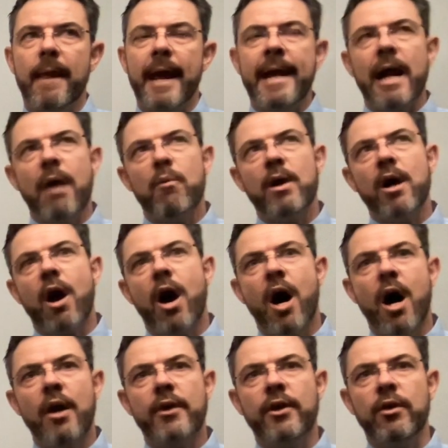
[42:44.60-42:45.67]
And I want to
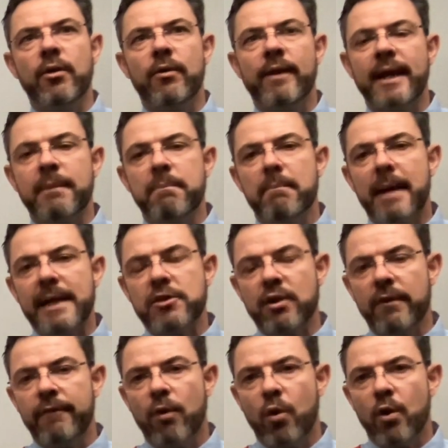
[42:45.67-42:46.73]
argue that much
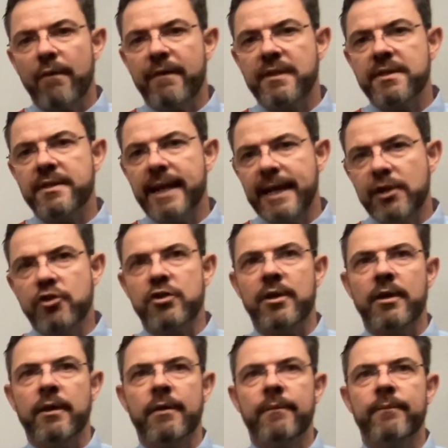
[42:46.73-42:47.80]
of all of this
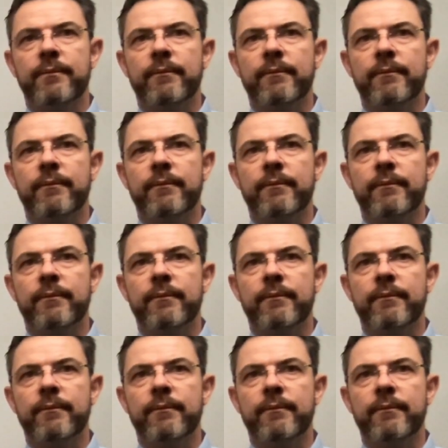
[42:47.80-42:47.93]
tension